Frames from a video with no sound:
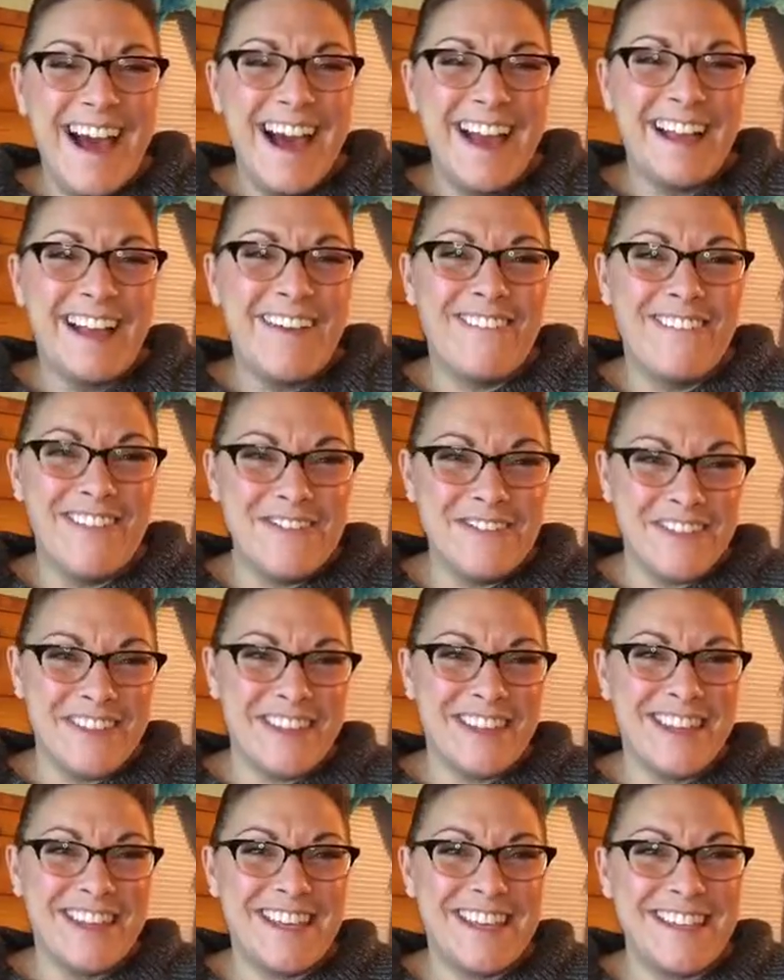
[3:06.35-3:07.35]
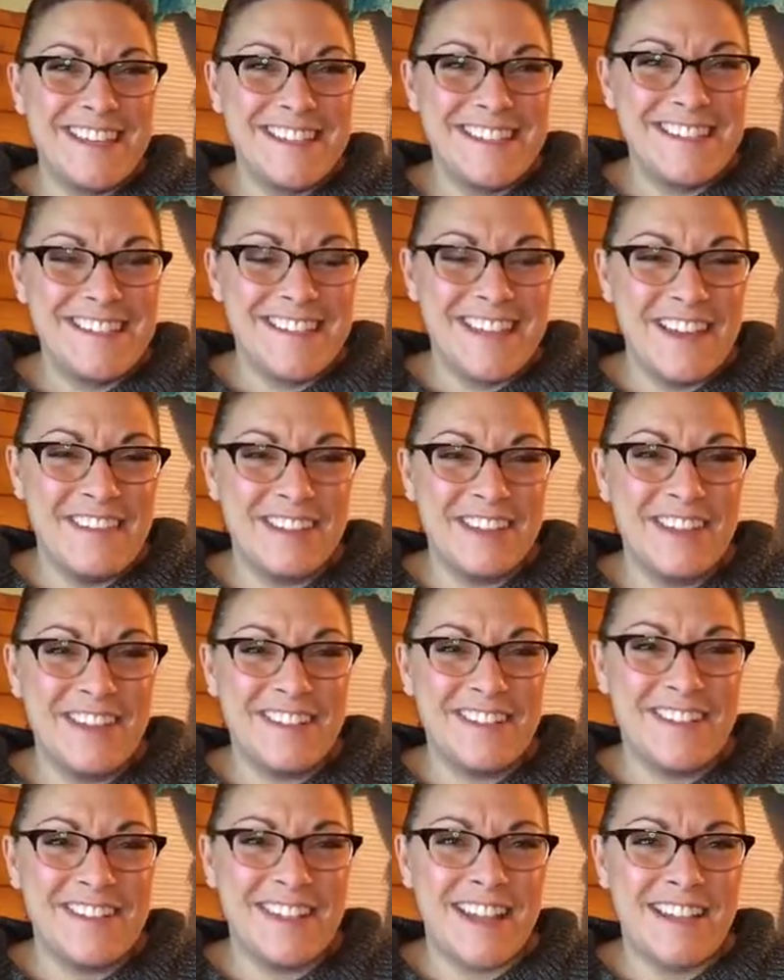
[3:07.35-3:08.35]
I got one for the kids. They have a
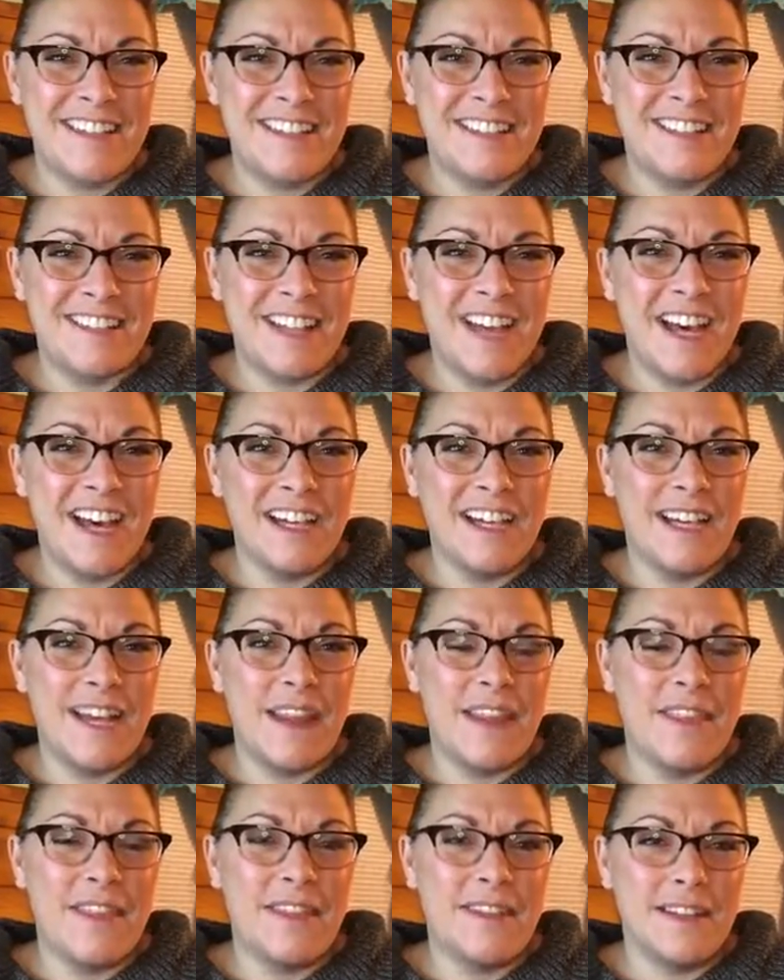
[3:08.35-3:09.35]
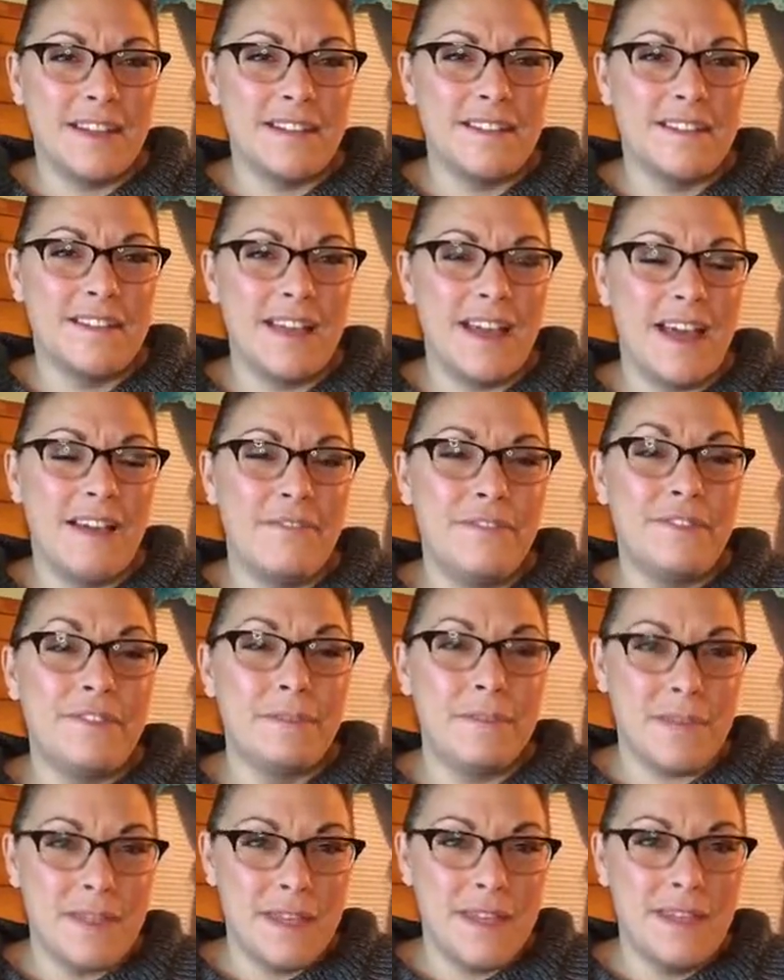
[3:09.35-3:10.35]
Kids Sense line that does have
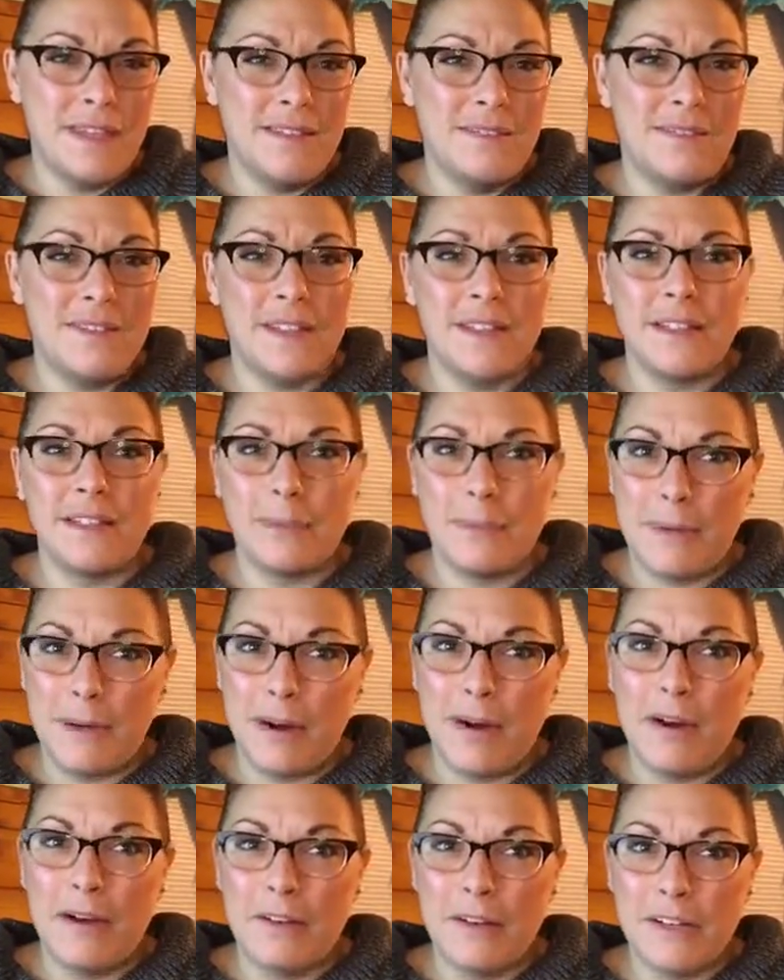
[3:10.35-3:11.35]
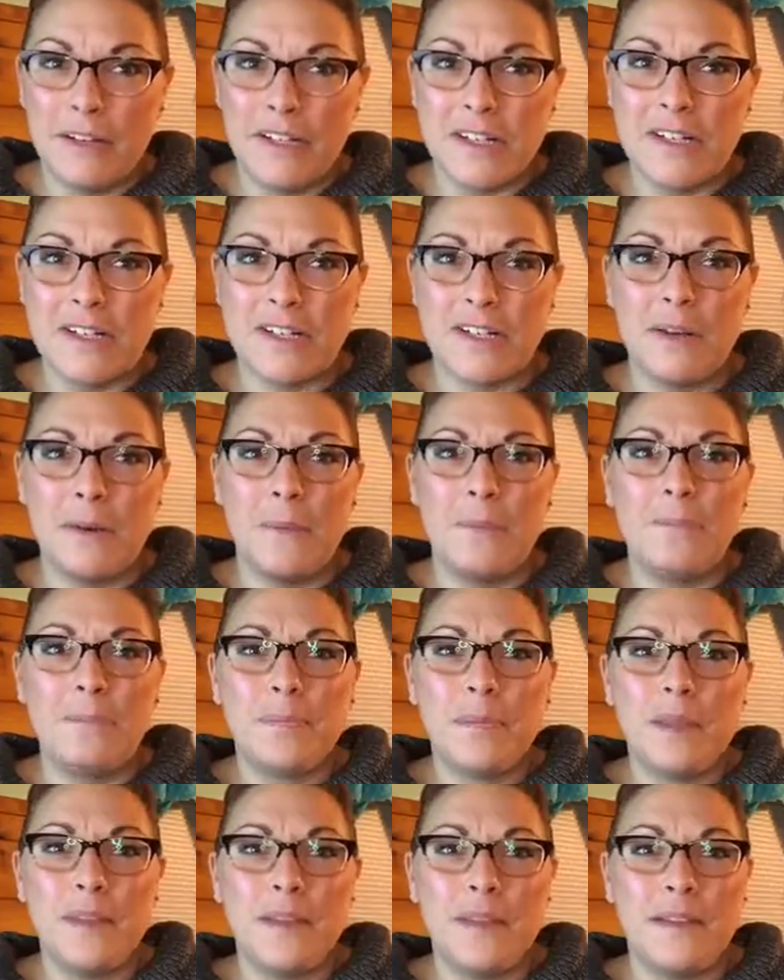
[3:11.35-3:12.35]
some Thieves and a little bit of orange, so
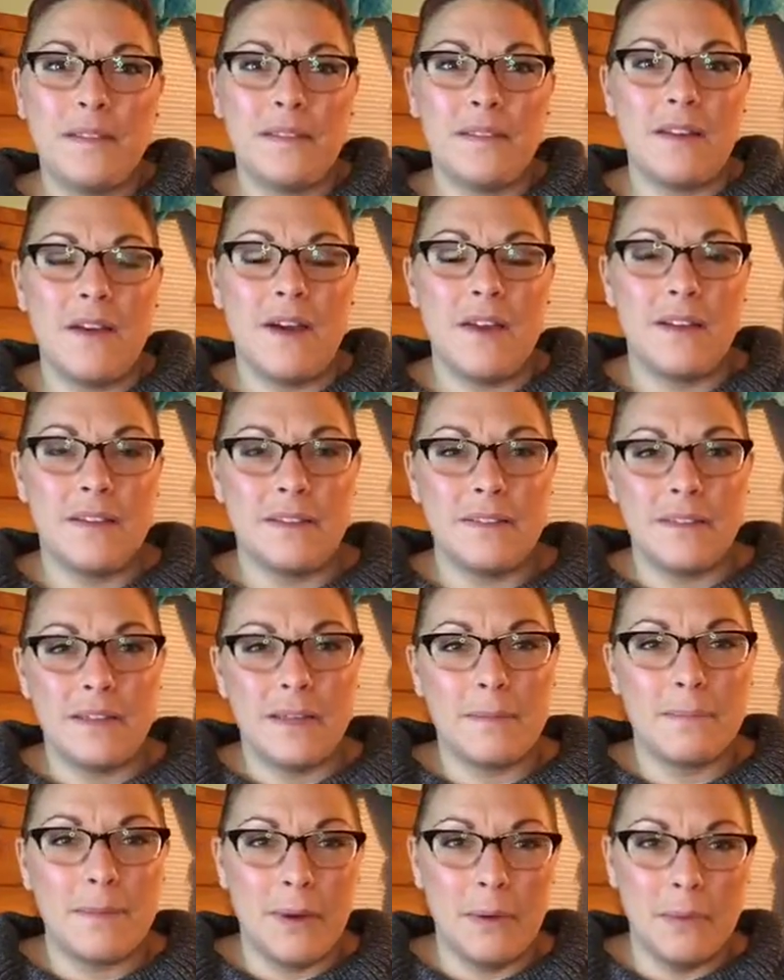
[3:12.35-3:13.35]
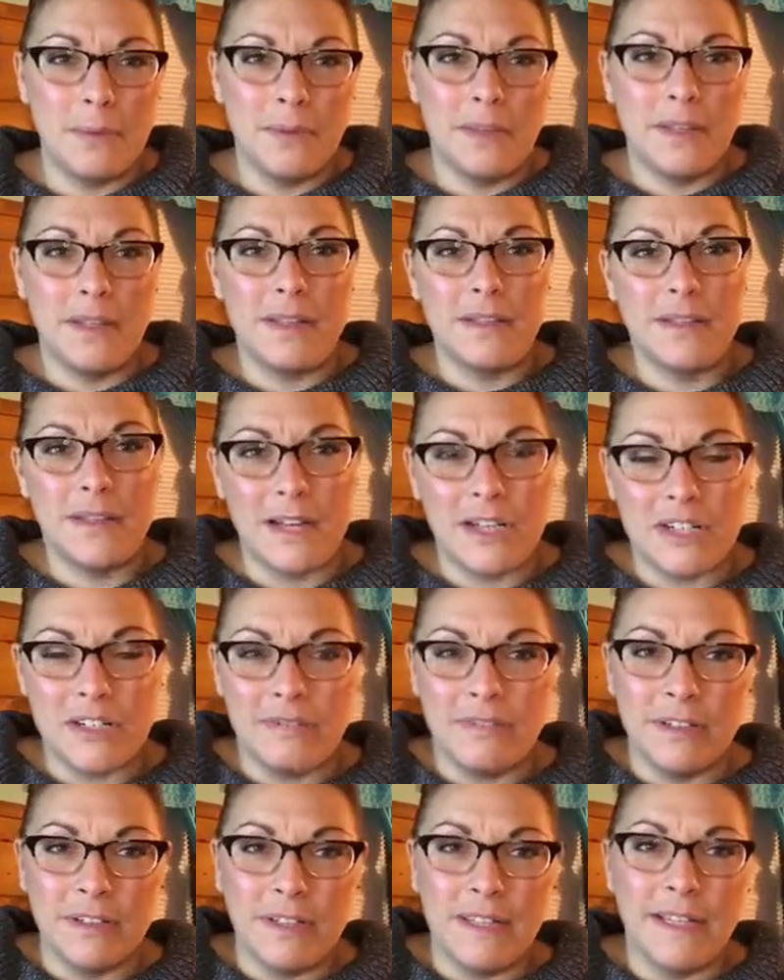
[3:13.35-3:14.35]
it's not as like potent. The kids
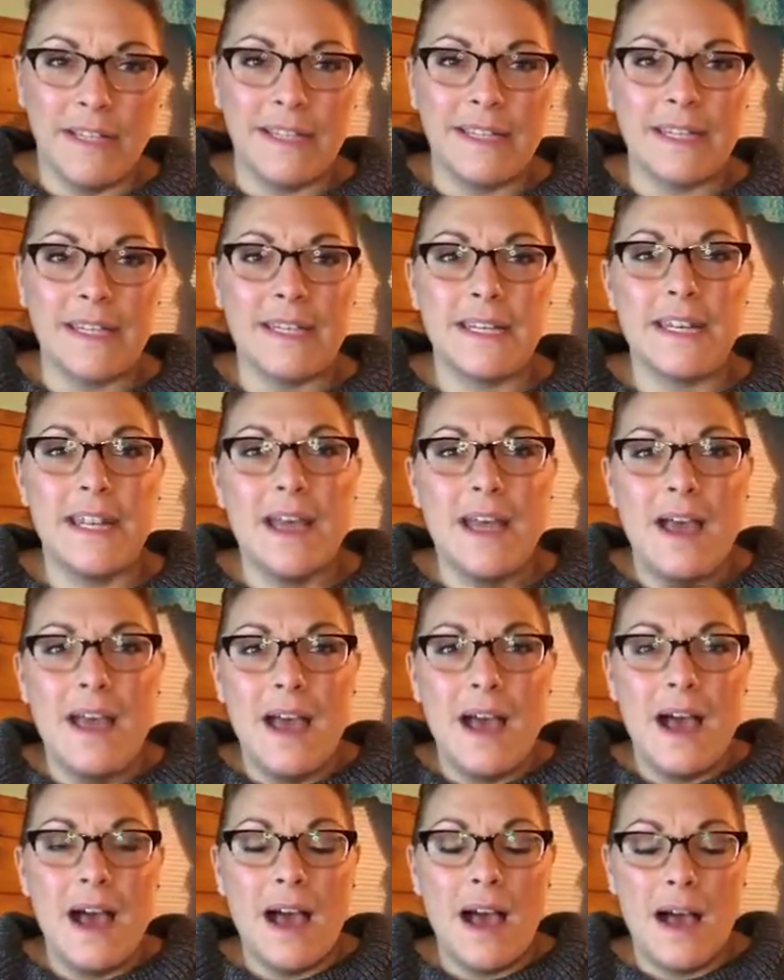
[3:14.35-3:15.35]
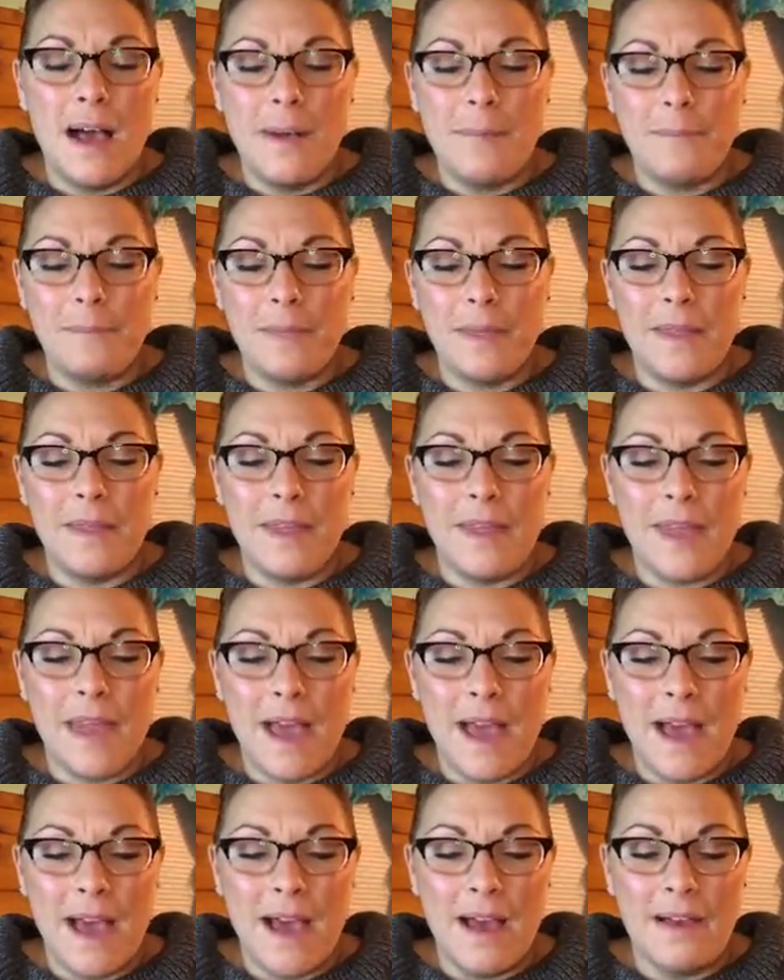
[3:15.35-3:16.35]
actually really like it. And
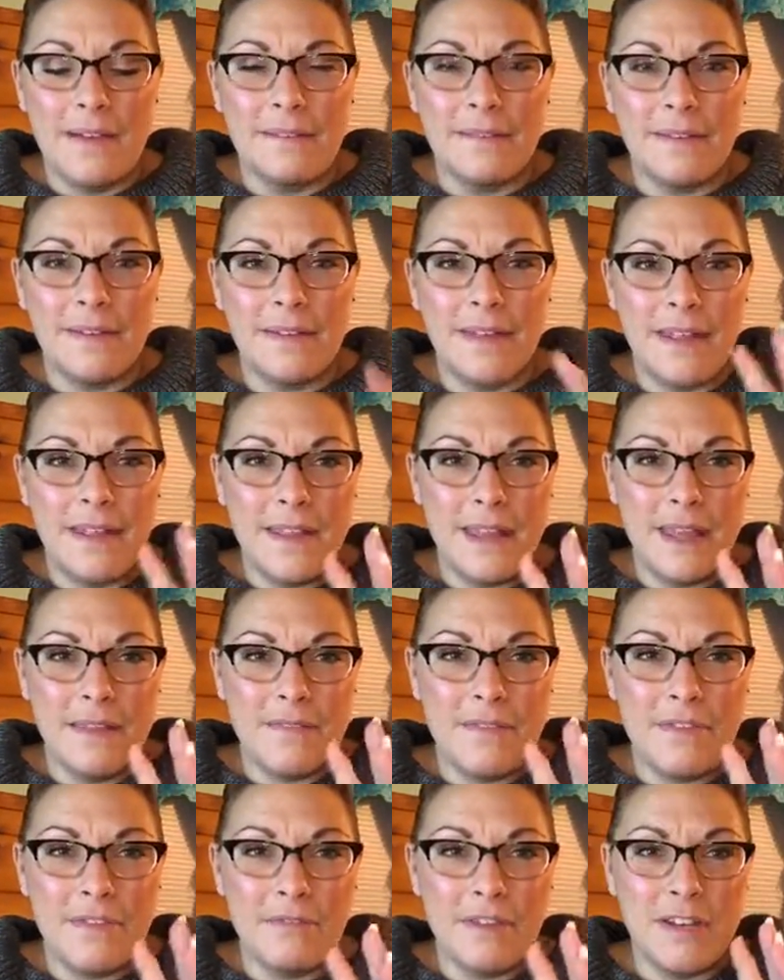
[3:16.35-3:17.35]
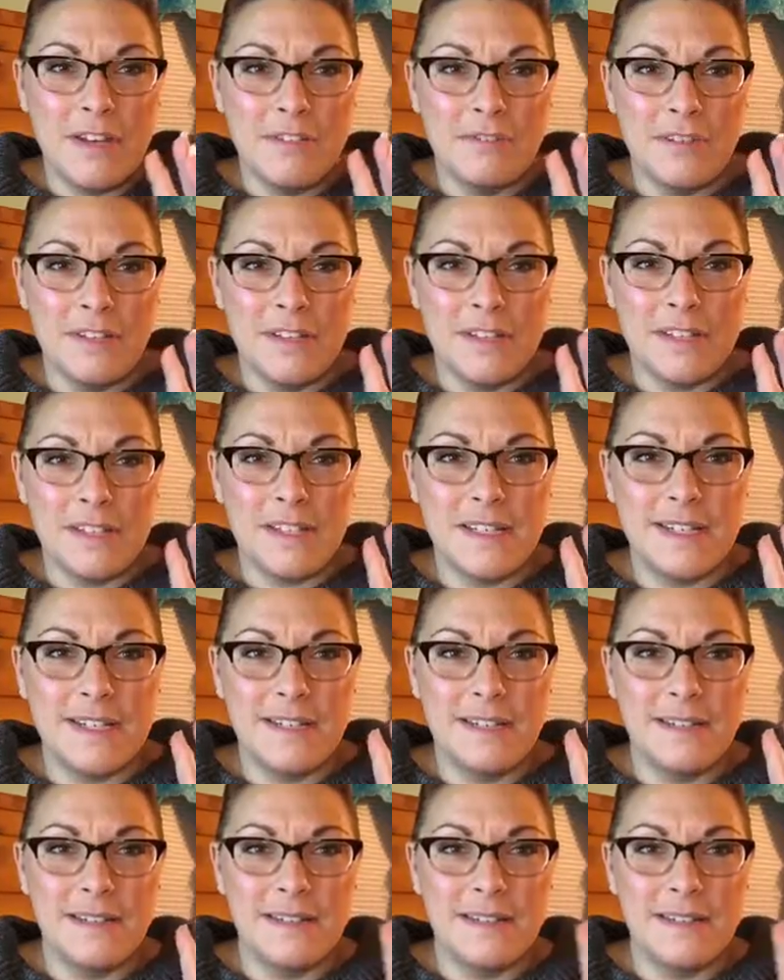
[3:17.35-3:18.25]
then they have 3 different